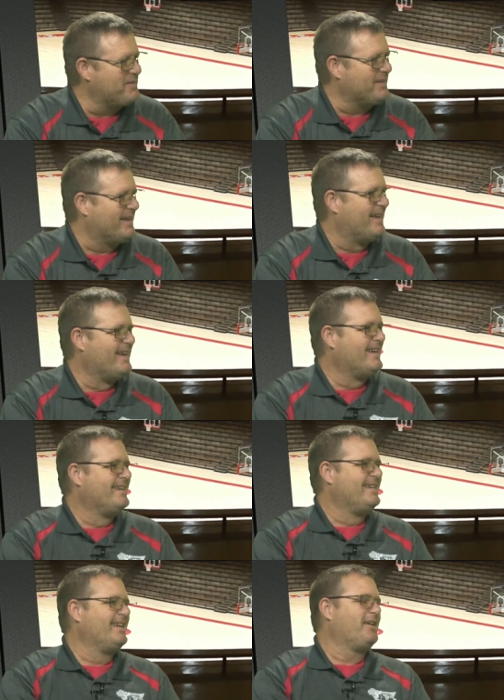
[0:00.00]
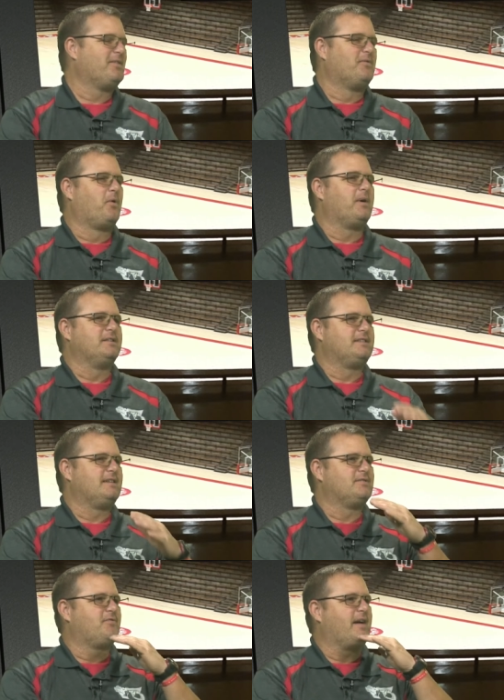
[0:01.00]
everything. and the voice. Yeah, the voice.
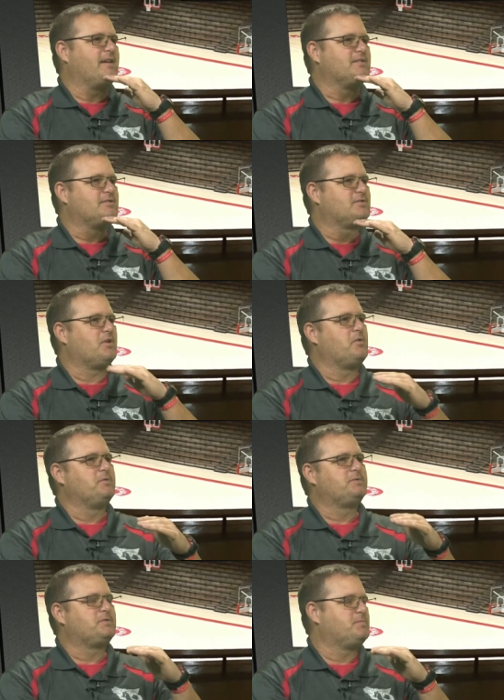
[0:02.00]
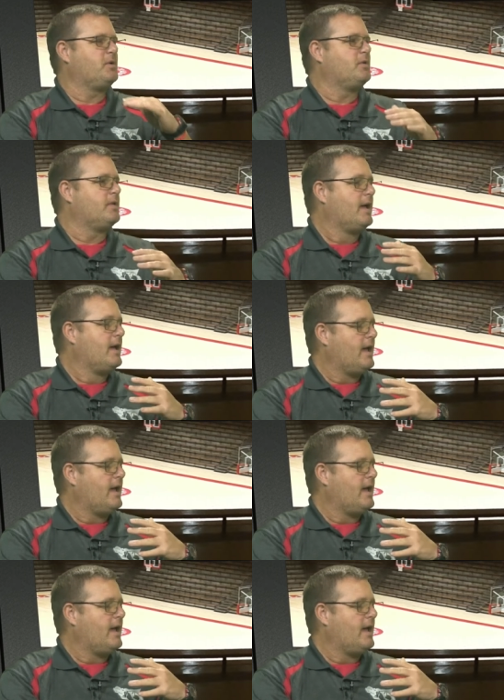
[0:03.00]
He Fran is so smooth.